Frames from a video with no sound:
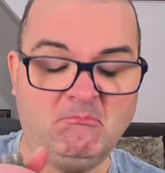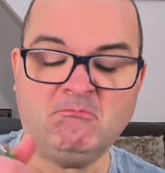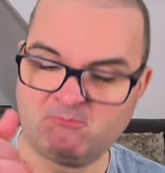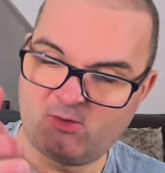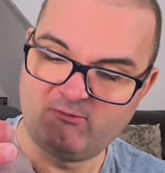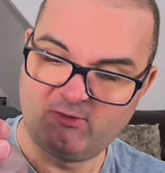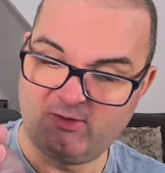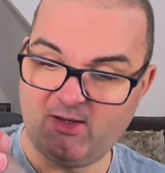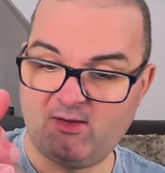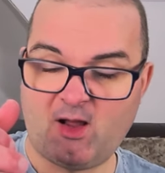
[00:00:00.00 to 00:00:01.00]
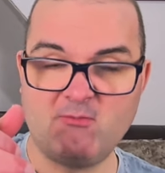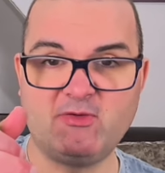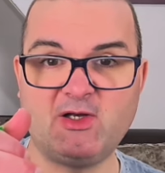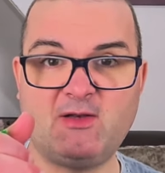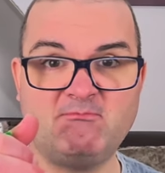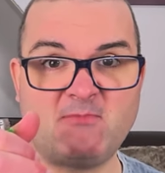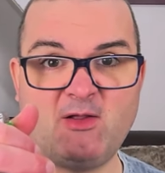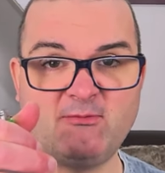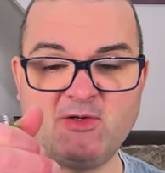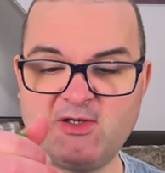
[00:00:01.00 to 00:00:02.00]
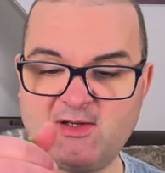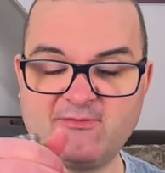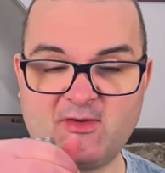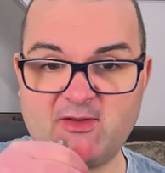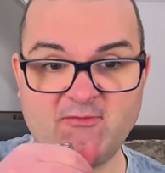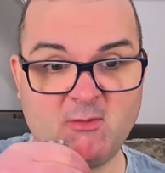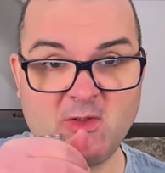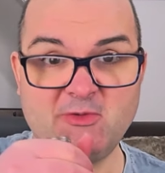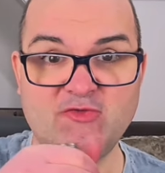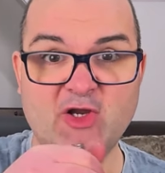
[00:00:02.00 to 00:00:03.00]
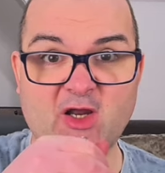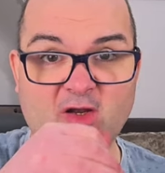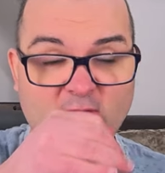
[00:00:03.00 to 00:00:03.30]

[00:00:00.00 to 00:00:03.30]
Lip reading: Overall, yeah, it's pretty nice. I definitely will be drinking it.